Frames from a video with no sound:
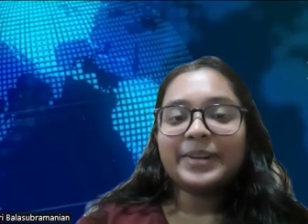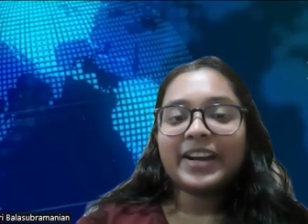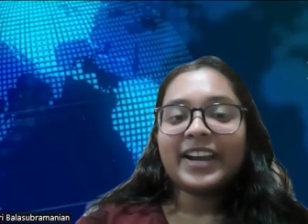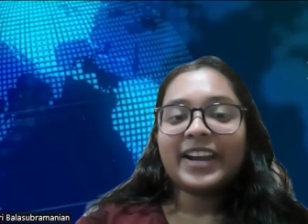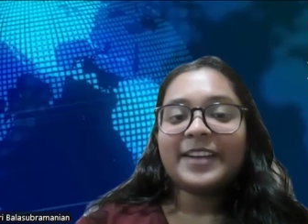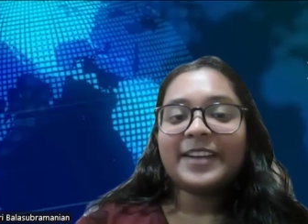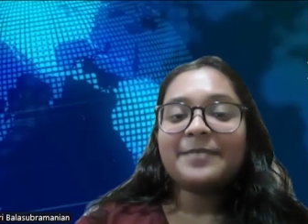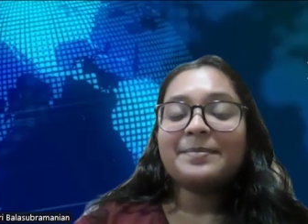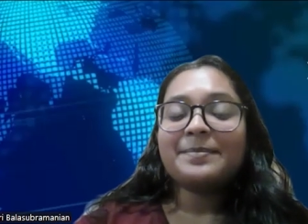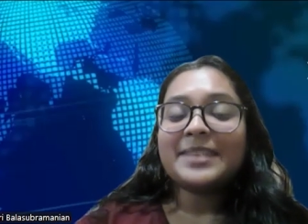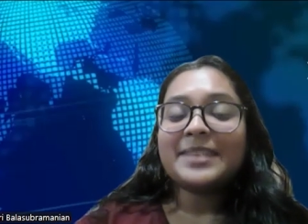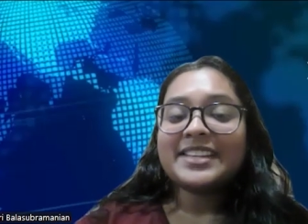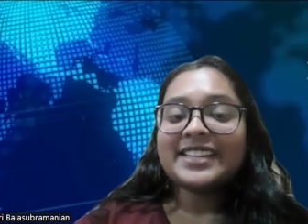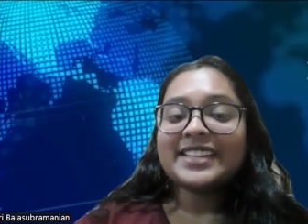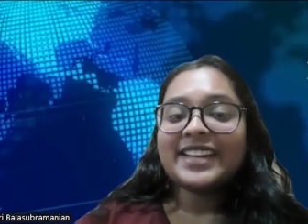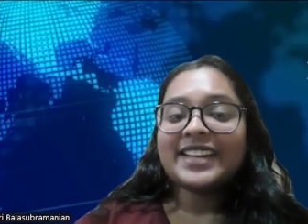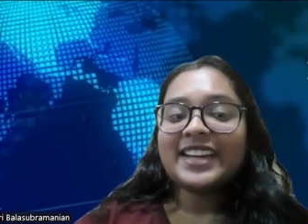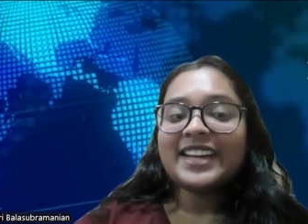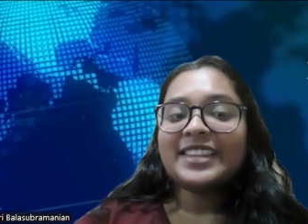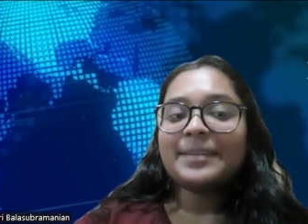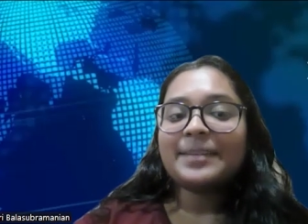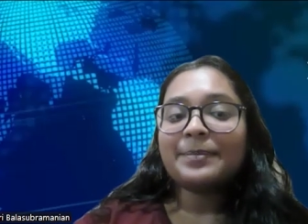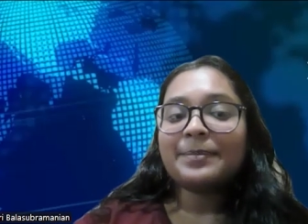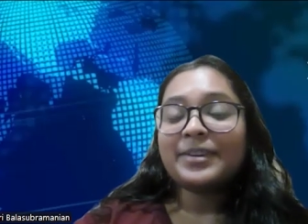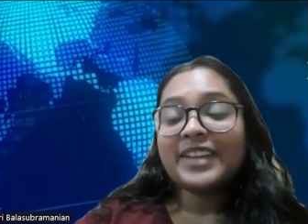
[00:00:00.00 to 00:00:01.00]
kind of
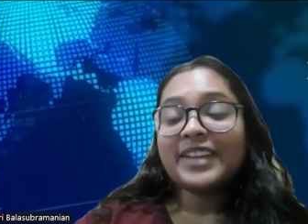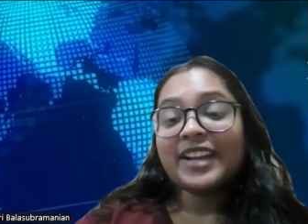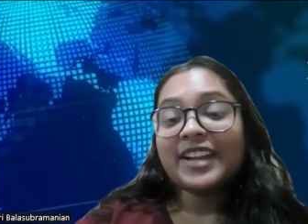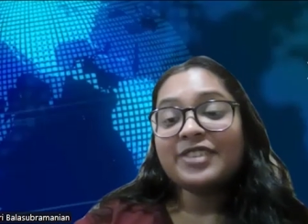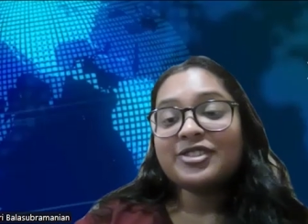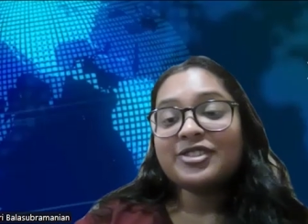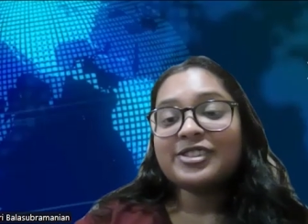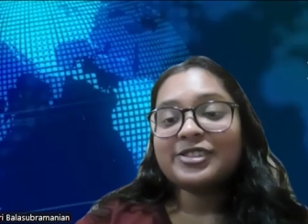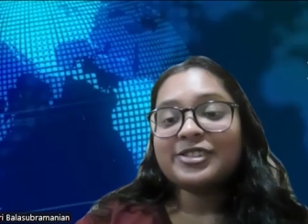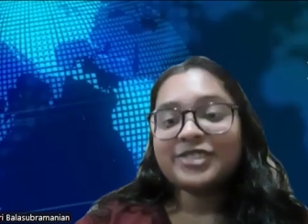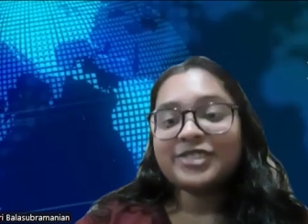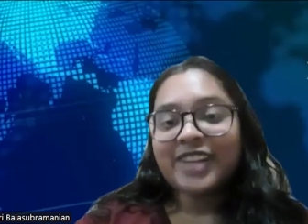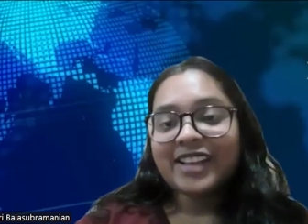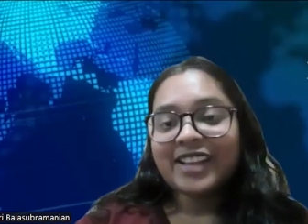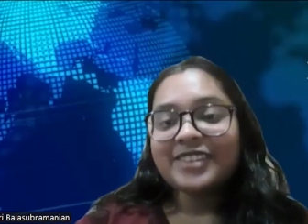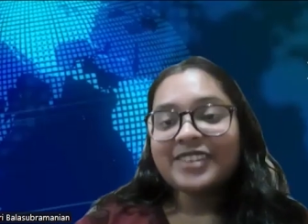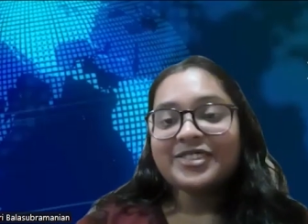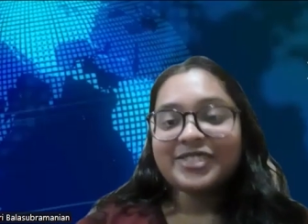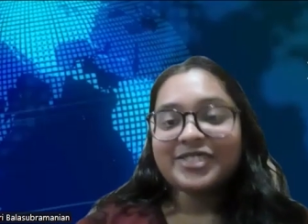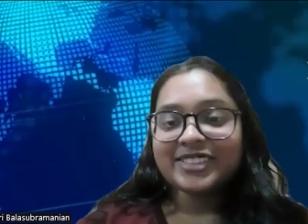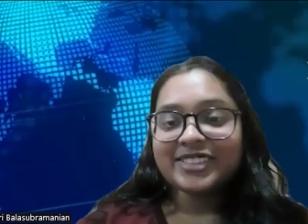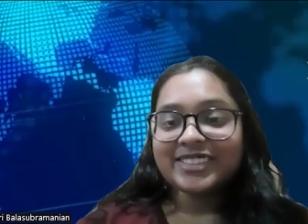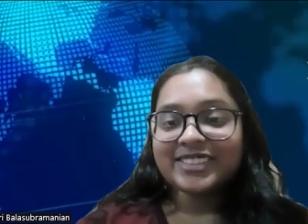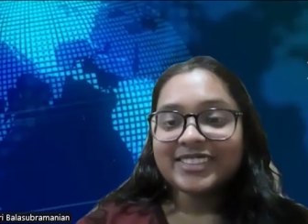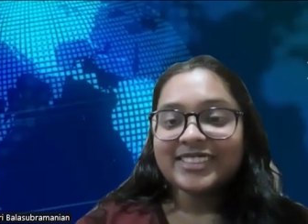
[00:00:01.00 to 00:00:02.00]
mitigate the potential
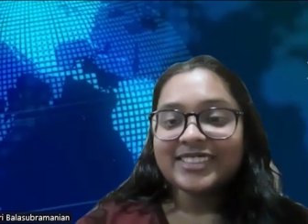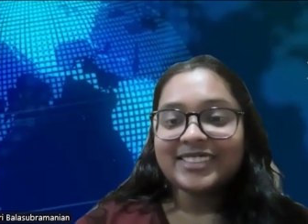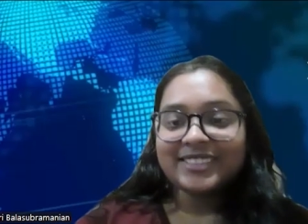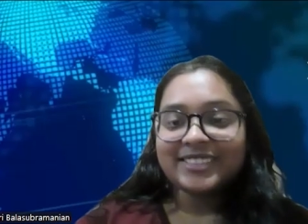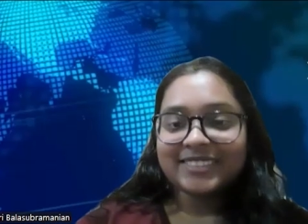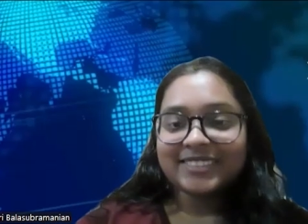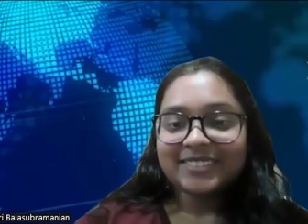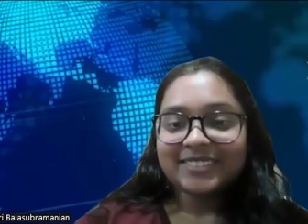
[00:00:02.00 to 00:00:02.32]
challenges?